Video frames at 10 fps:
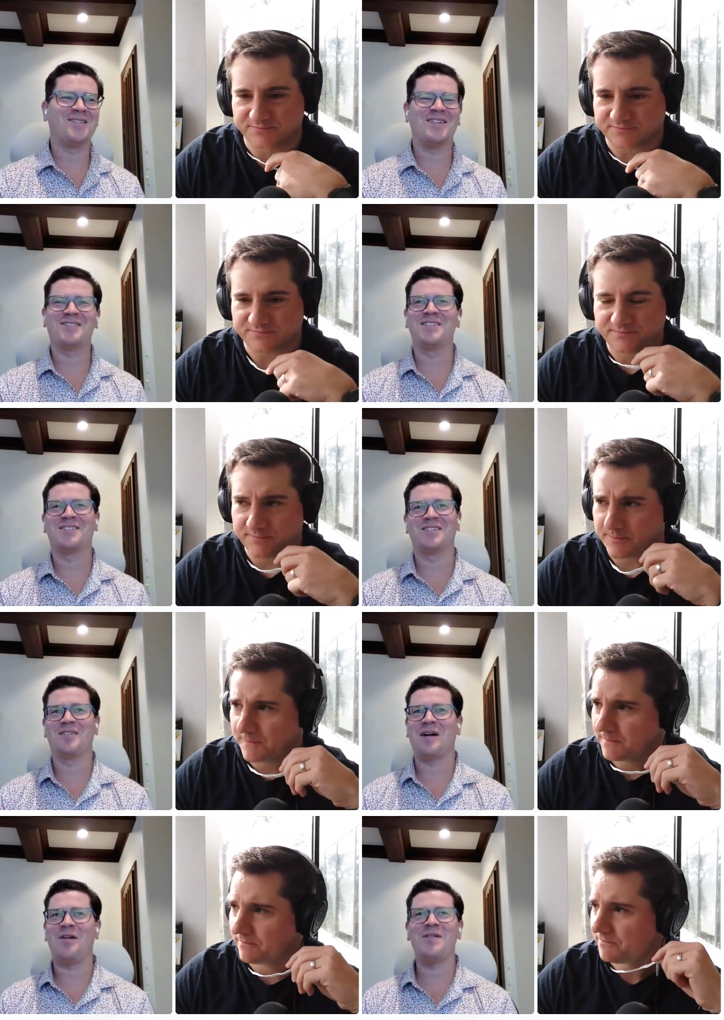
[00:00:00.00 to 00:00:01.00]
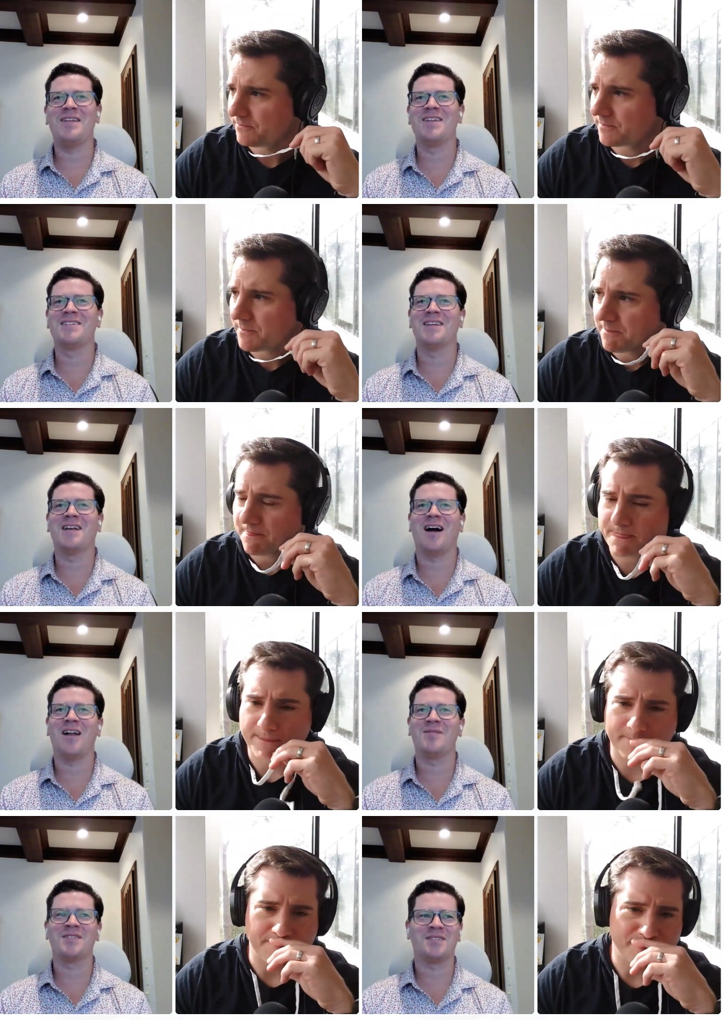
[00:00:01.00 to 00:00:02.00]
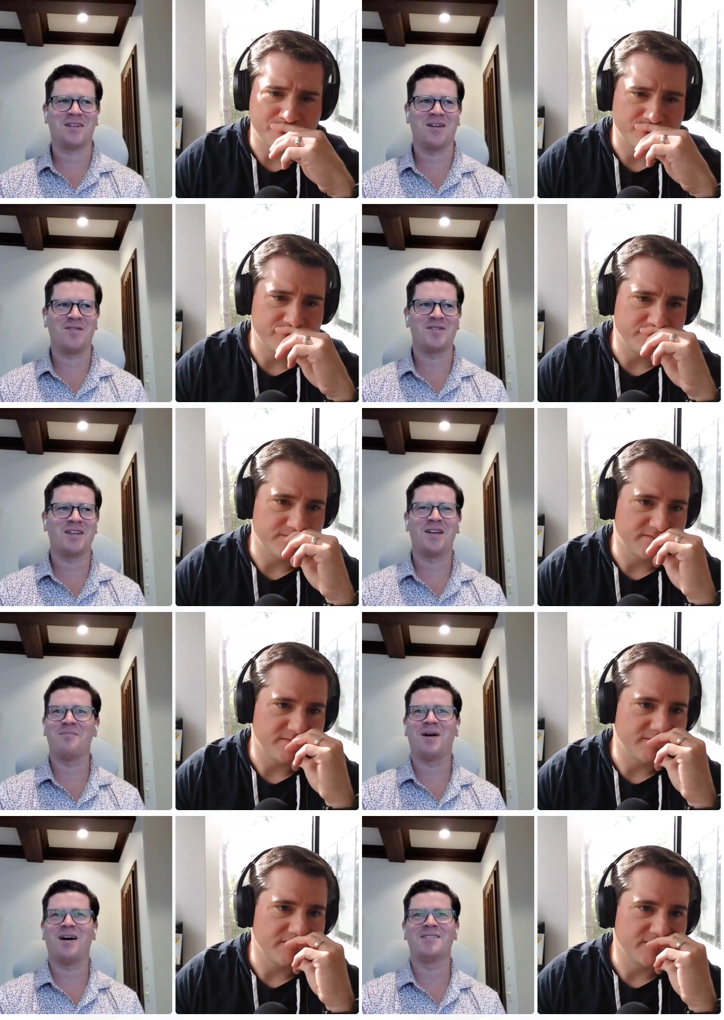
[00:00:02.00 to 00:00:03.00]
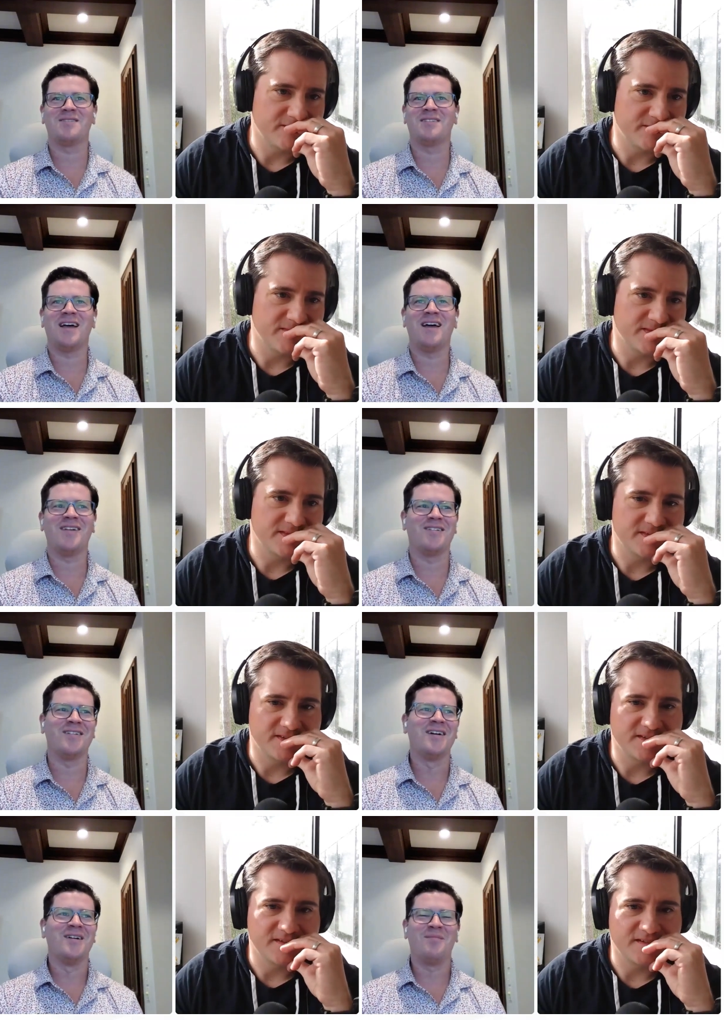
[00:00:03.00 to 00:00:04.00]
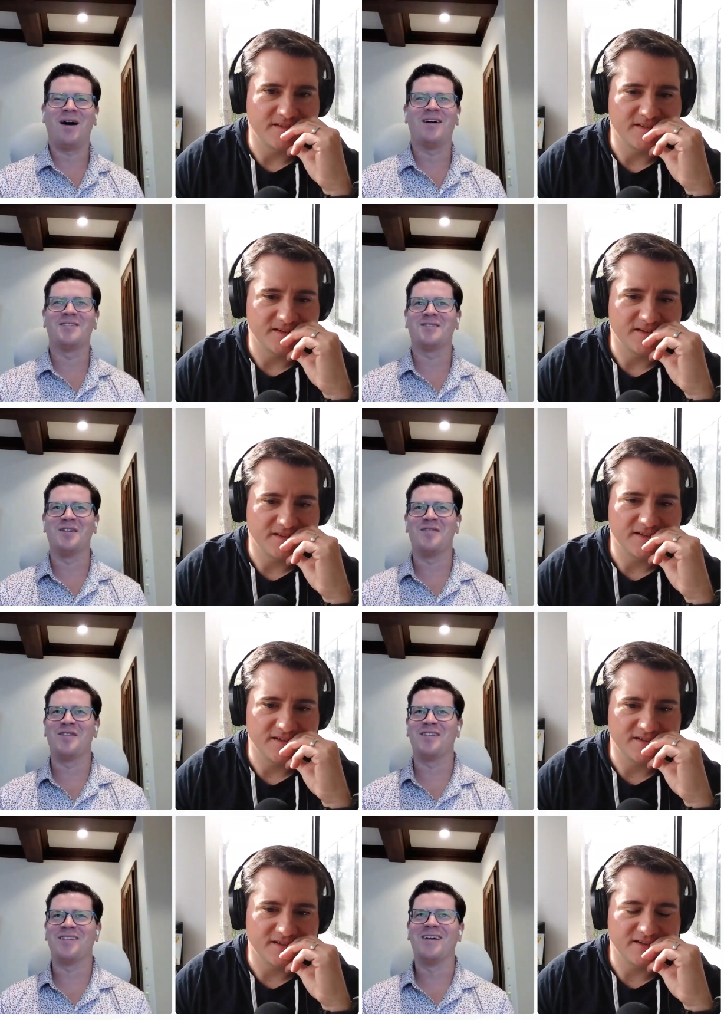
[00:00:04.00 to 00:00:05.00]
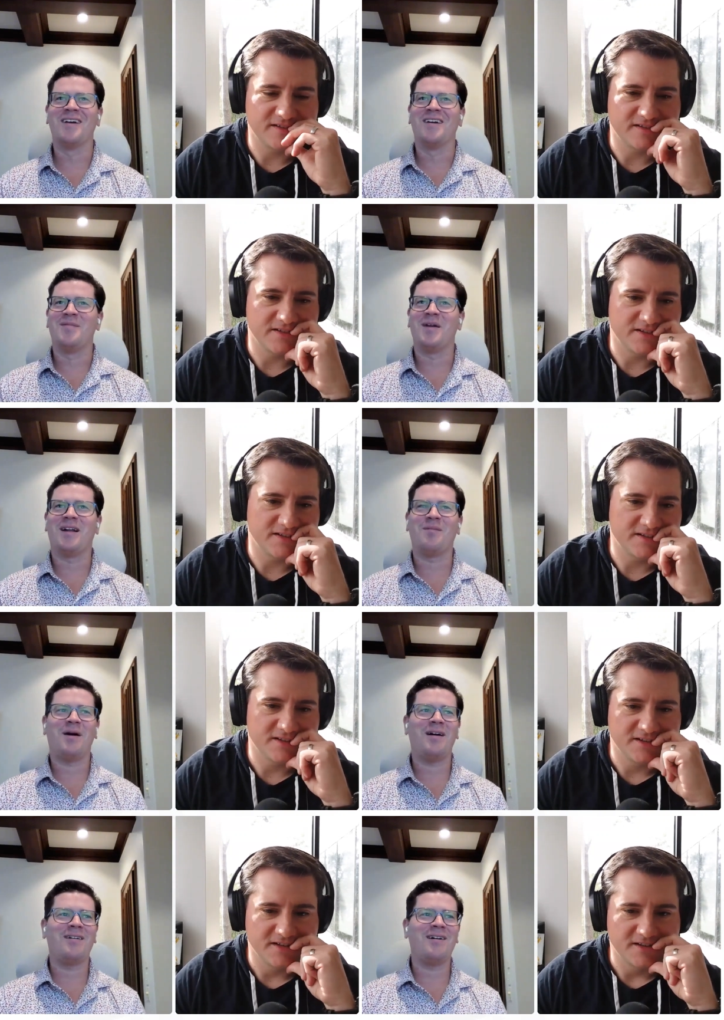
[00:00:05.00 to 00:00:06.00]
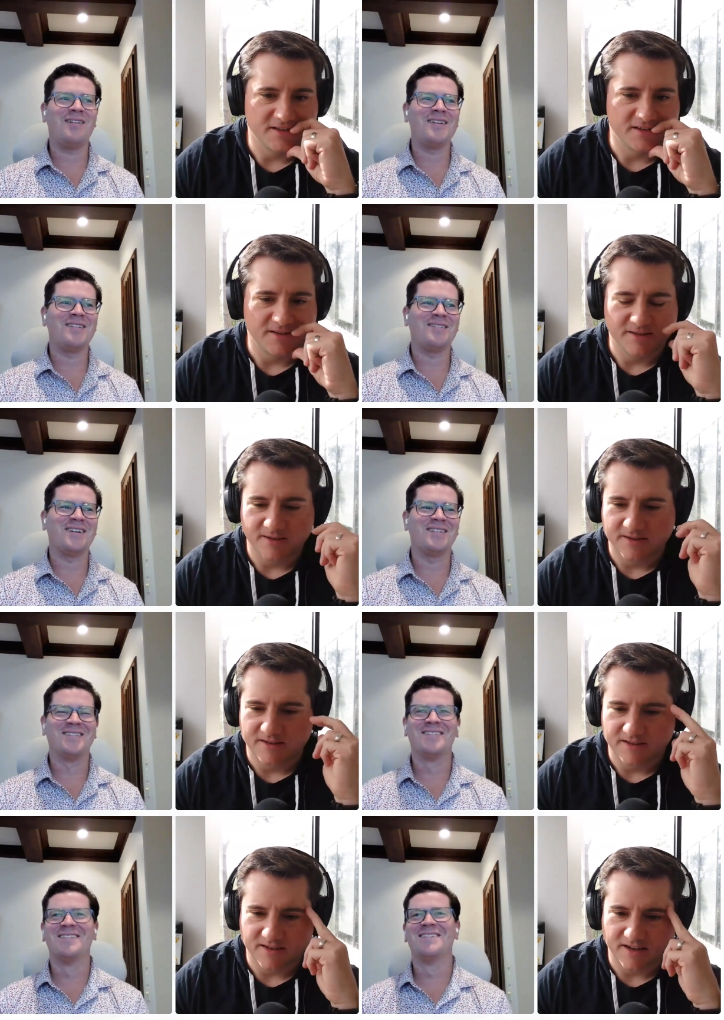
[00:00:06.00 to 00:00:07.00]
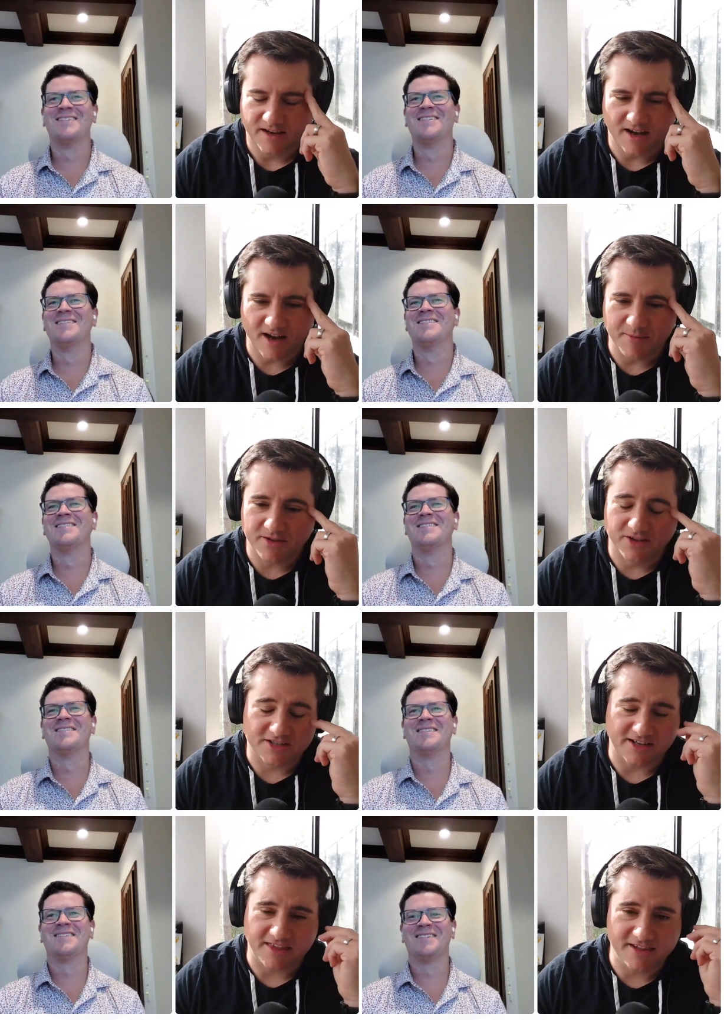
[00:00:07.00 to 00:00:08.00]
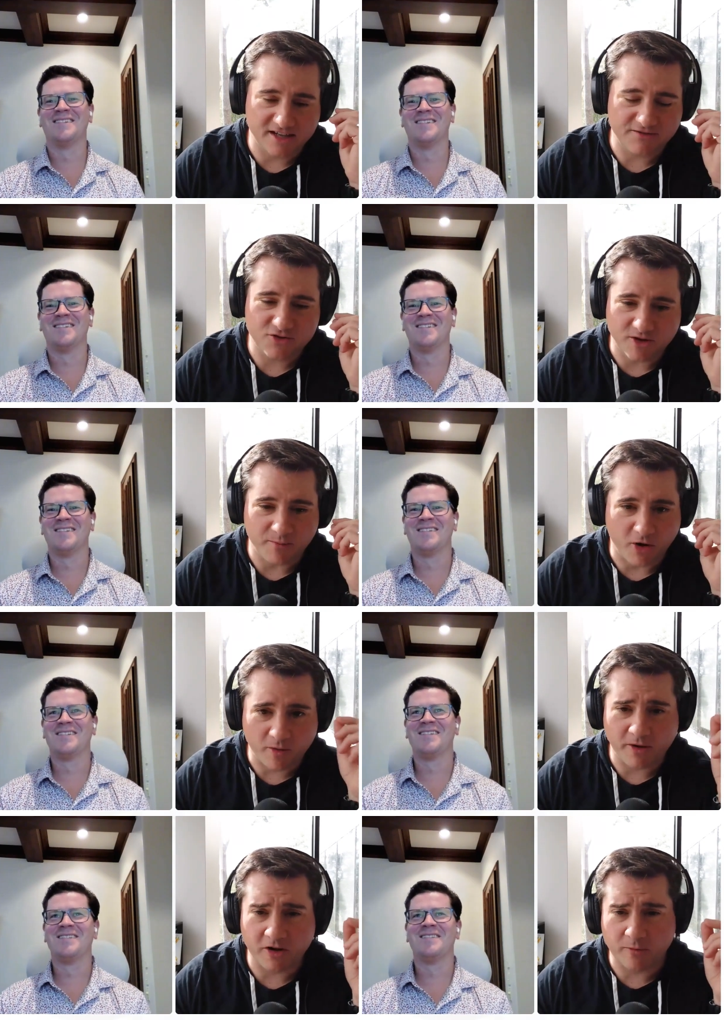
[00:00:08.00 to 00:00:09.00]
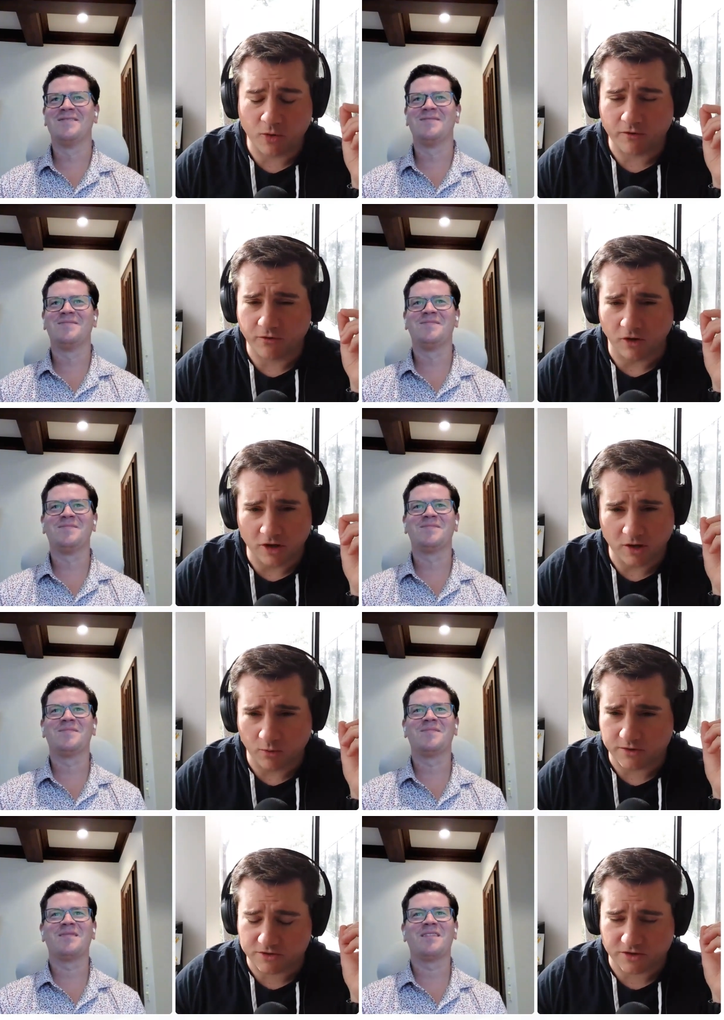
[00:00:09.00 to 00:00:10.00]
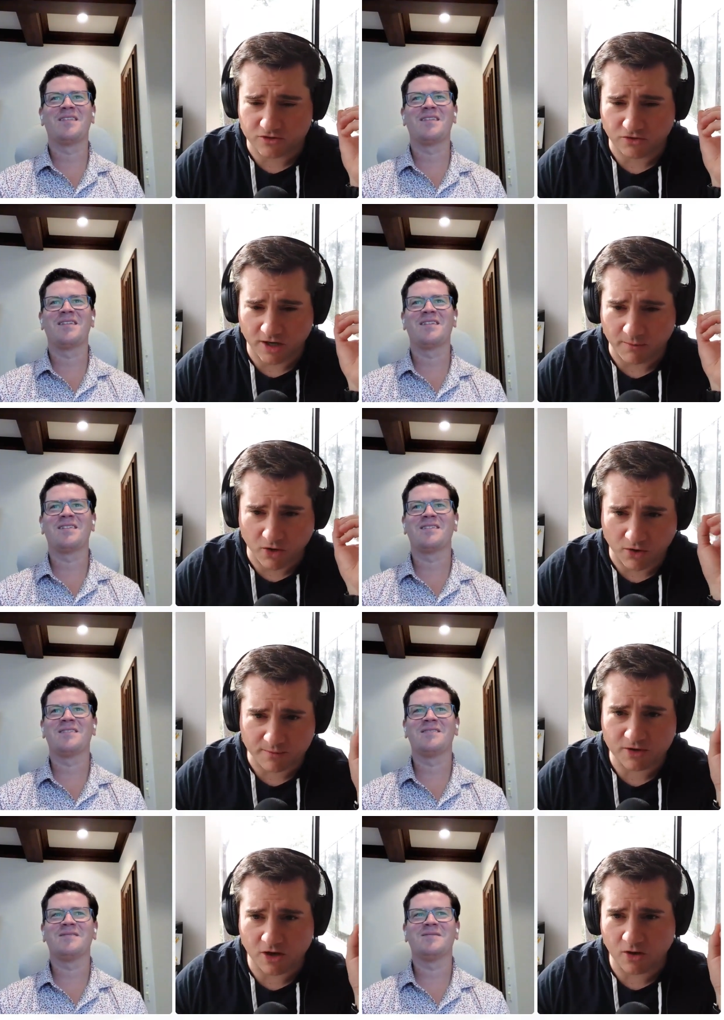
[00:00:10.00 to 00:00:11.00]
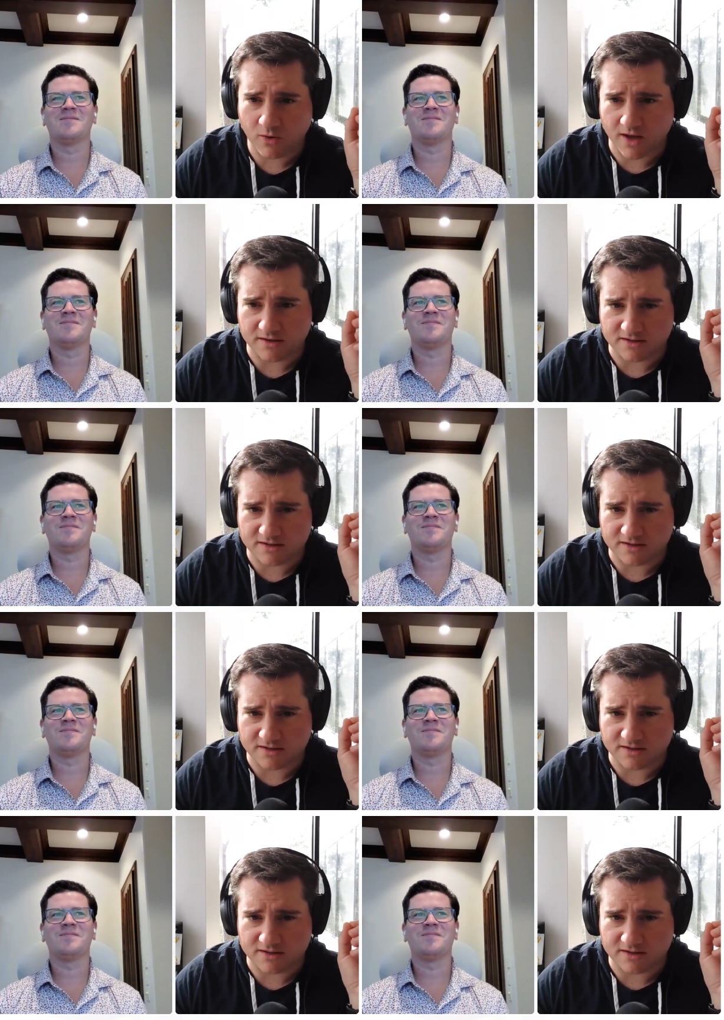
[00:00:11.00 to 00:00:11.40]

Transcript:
Speaker 1: the Wall Street Journal, all we need is an economist cover saying bonds are dead or bonds are over. And man, I'll pile
Speaker 2: all in, right? I mean, listen, I think if you can barbell your portfolio with just straight up crypto and